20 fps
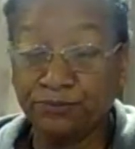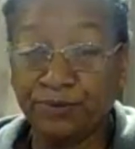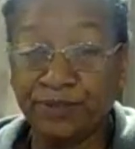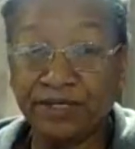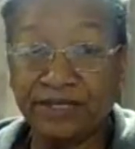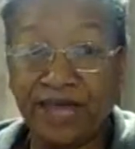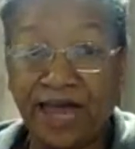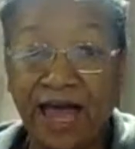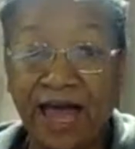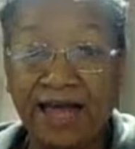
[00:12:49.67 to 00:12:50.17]

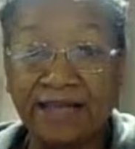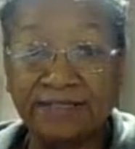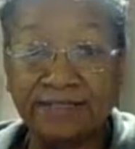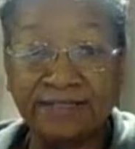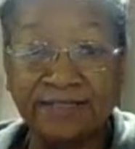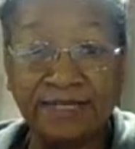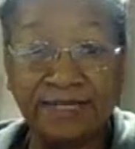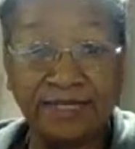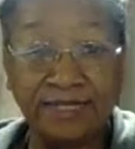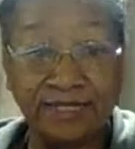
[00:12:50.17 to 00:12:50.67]
but I
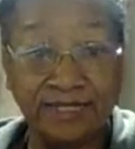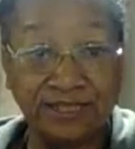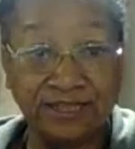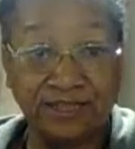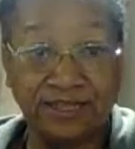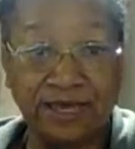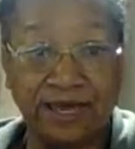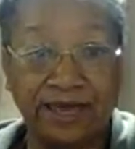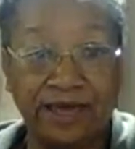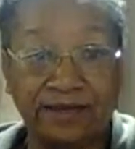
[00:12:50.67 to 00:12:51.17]
needed
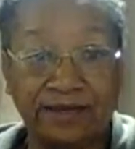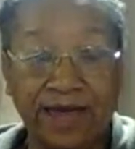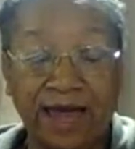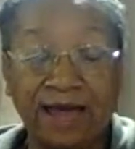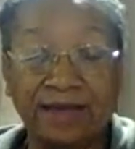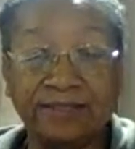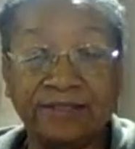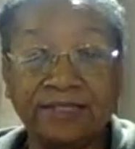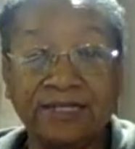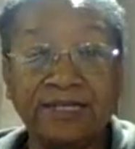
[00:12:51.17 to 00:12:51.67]
that.
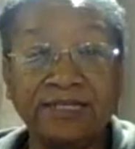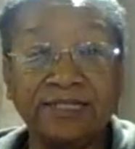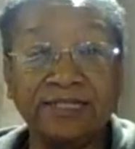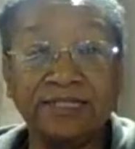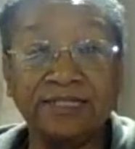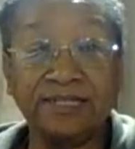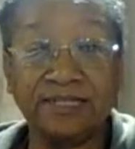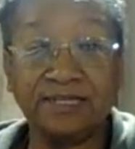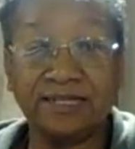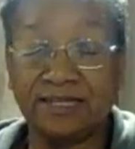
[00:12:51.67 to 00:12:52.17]
I
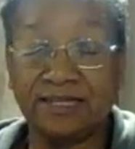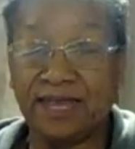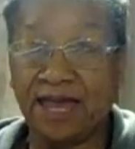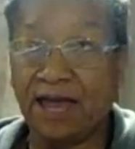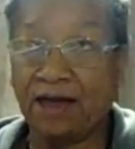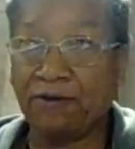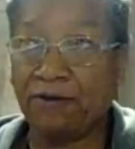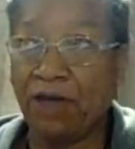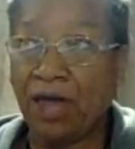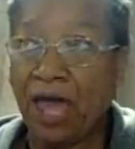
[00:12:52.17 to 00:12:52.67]
needed to get
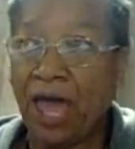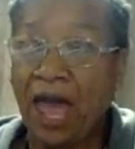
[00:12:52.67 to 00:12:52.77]
out.